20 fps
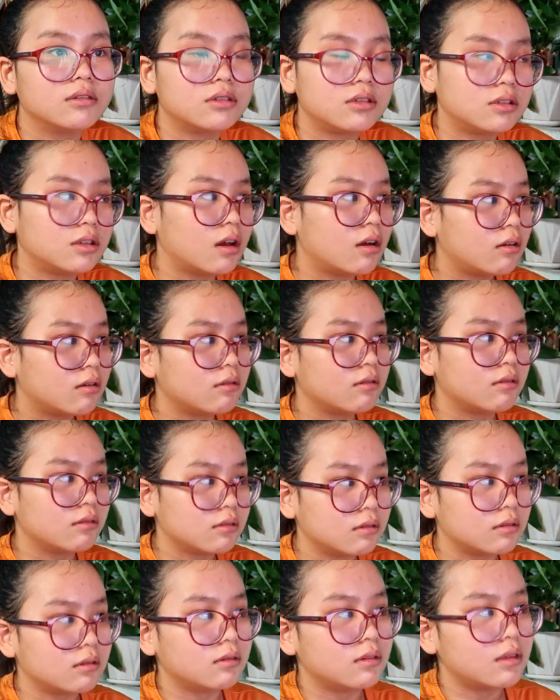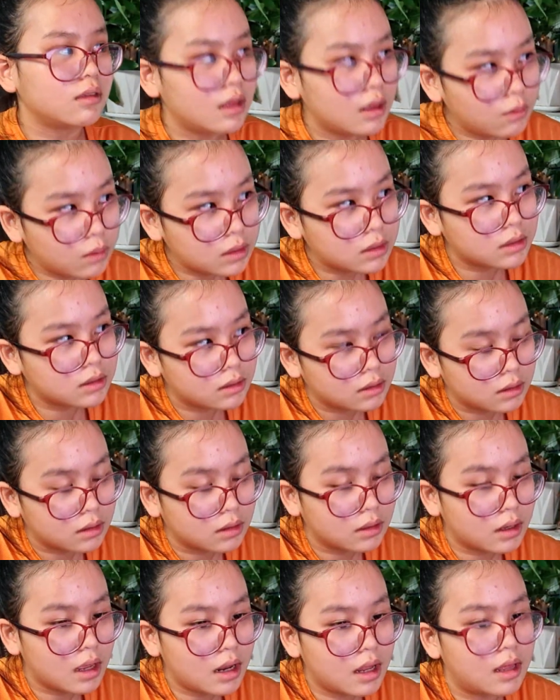So it was
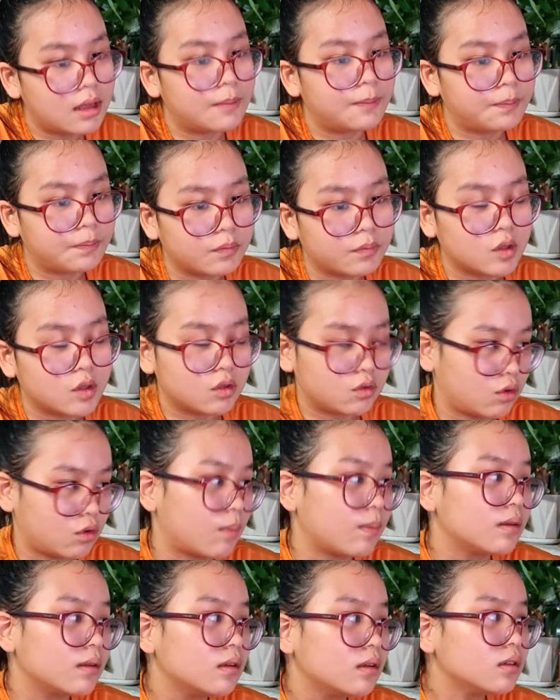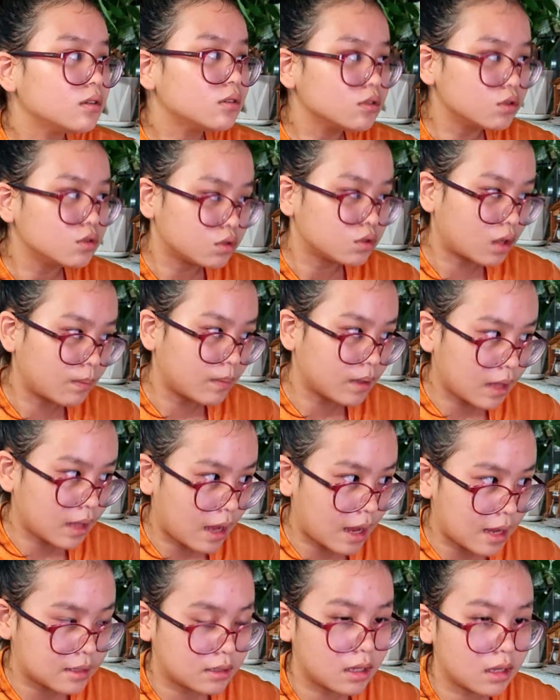kind of
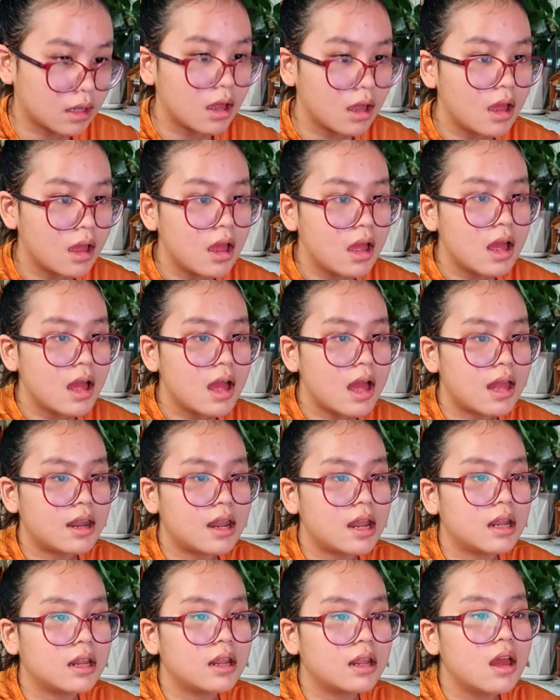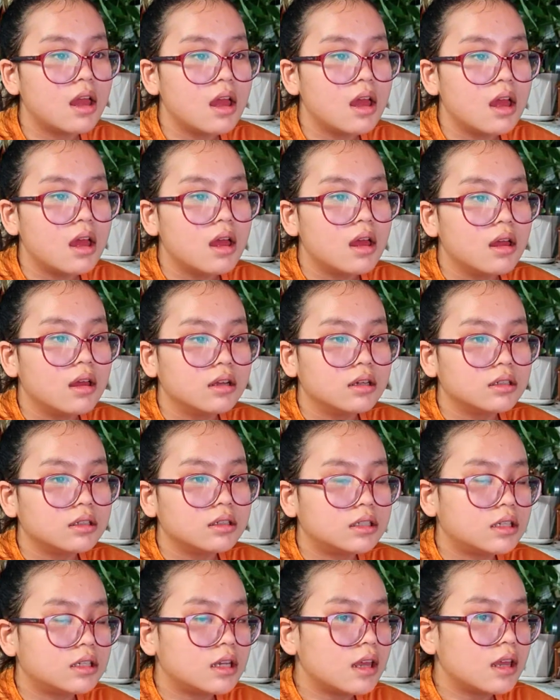traumatizing, and then
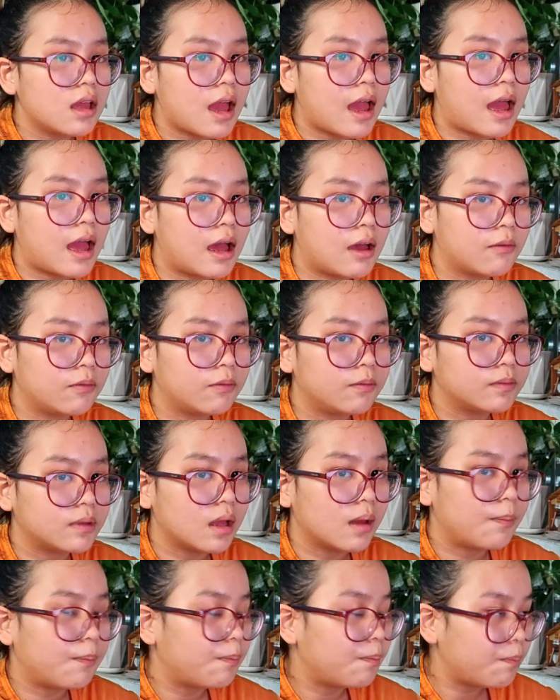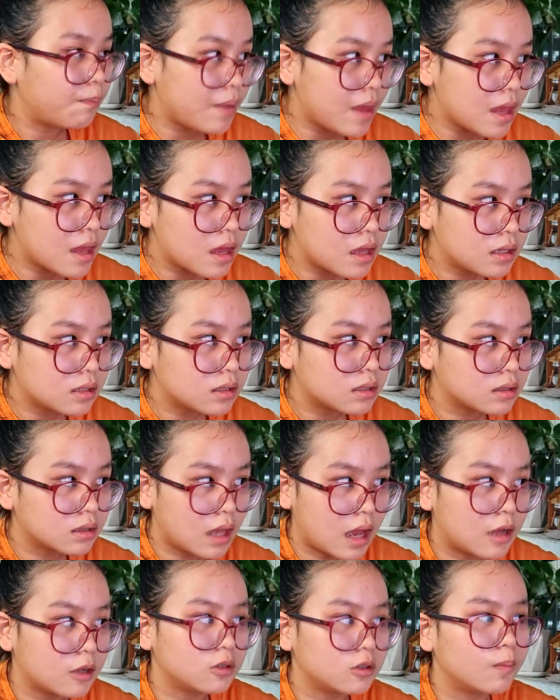she have the biggest
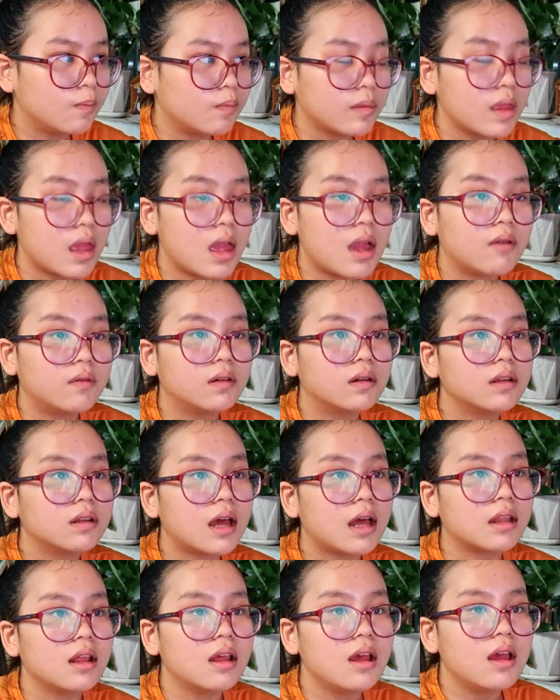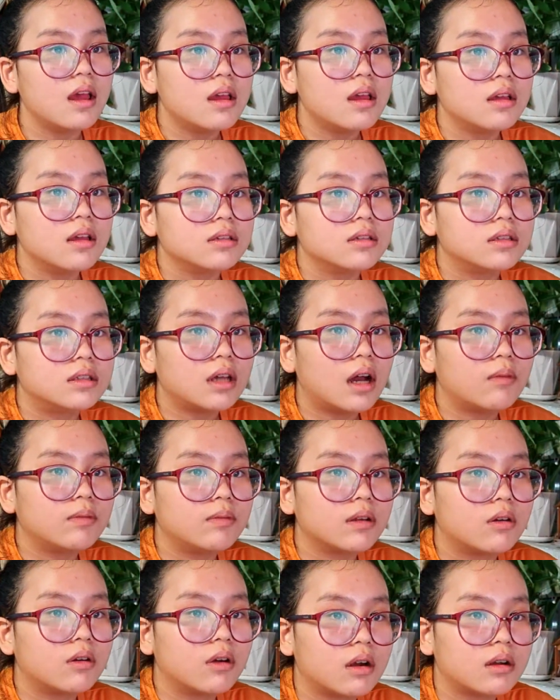tantrum ever that some of the
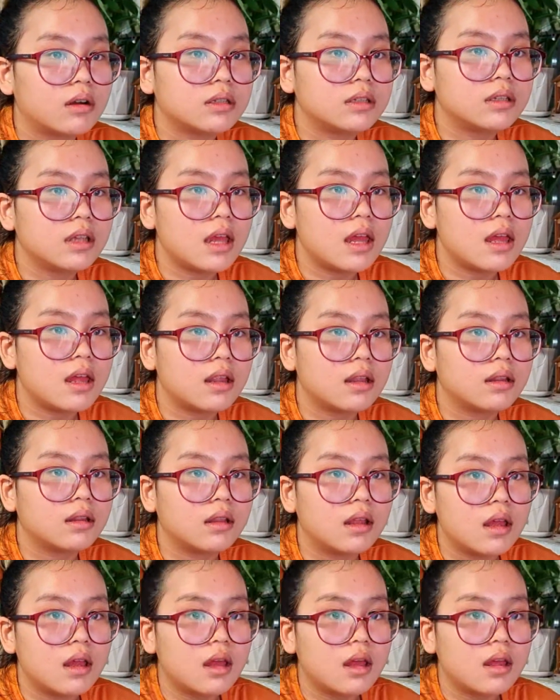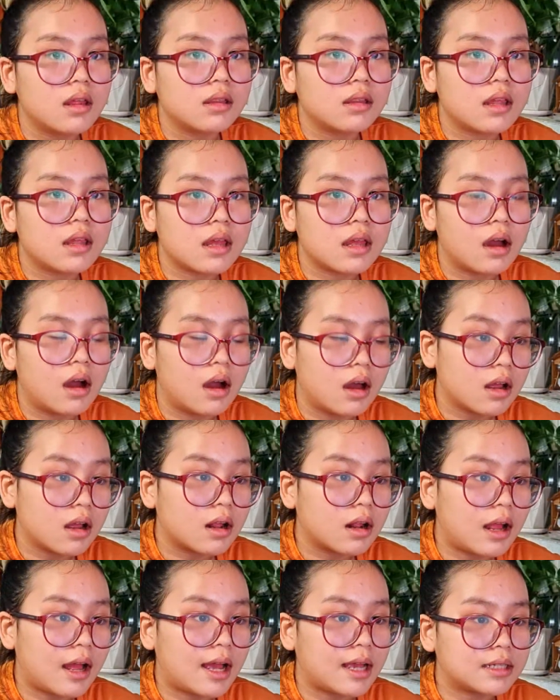girls in the other
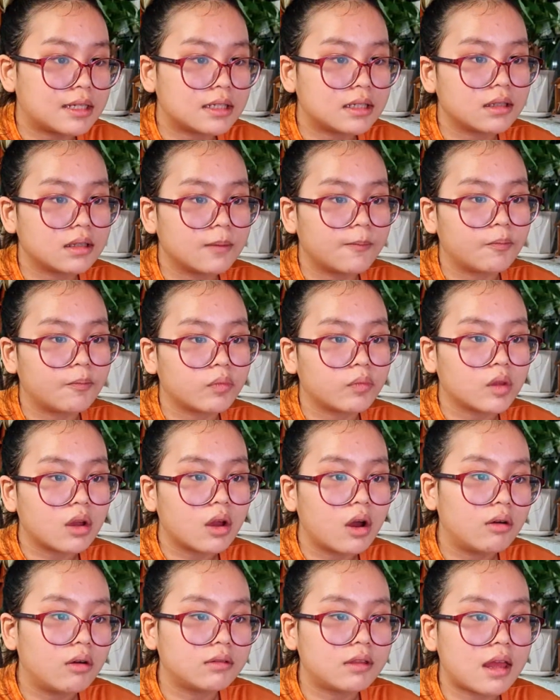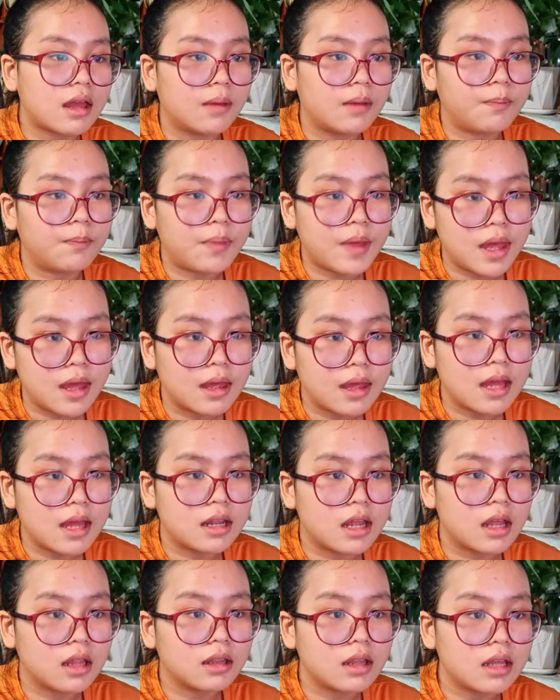class go take a peek, and
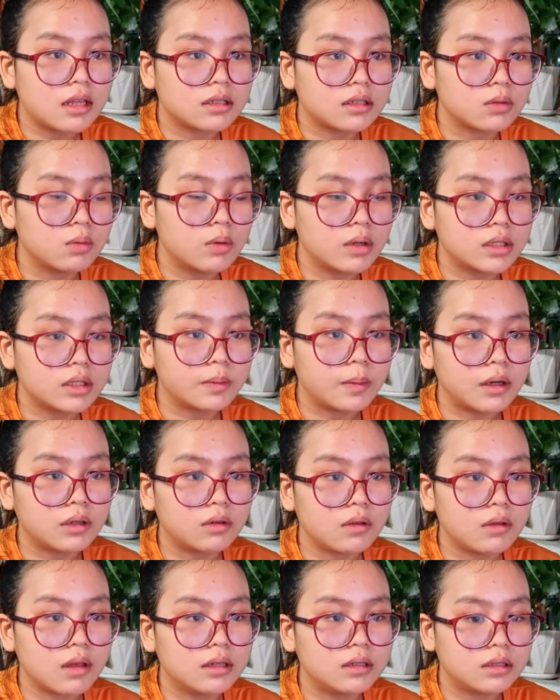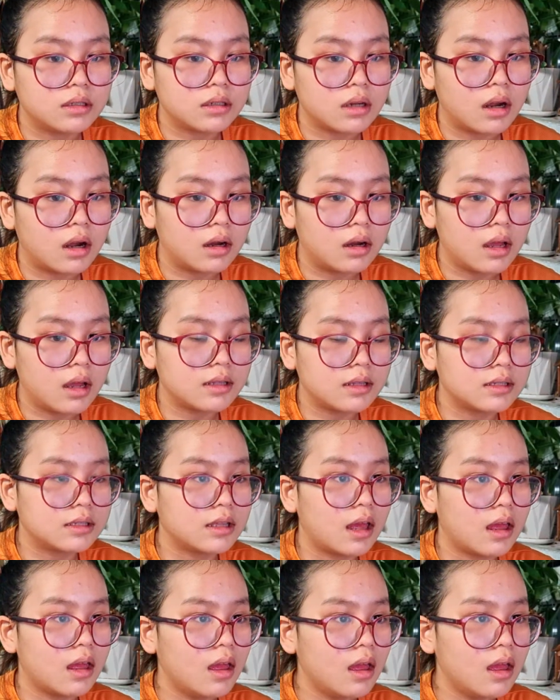then they just whisper to each other and say,